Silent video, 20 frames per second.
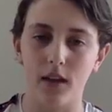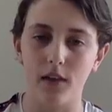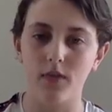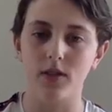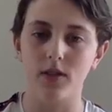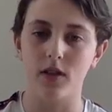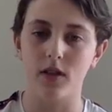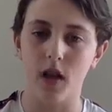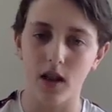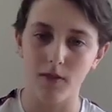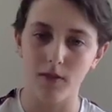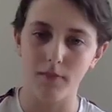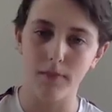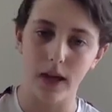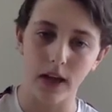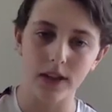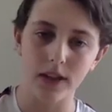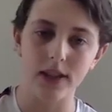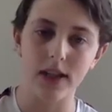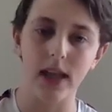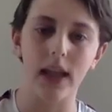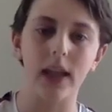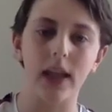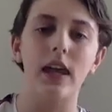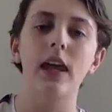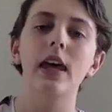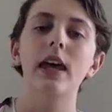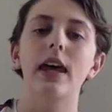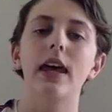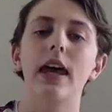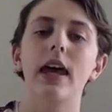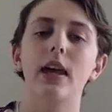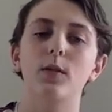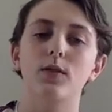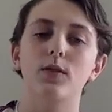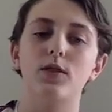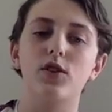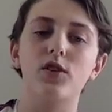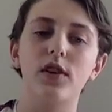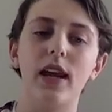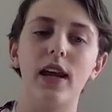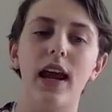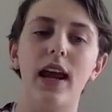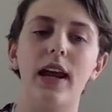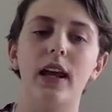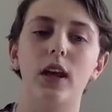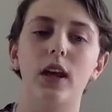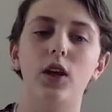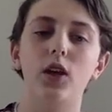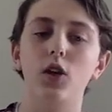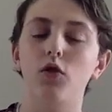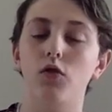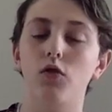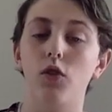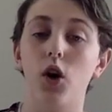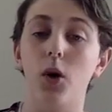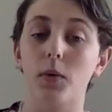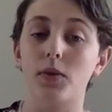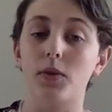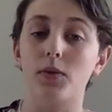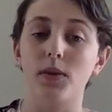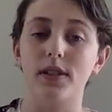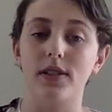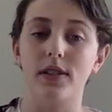It was a lot of belting, and it was creating a new role,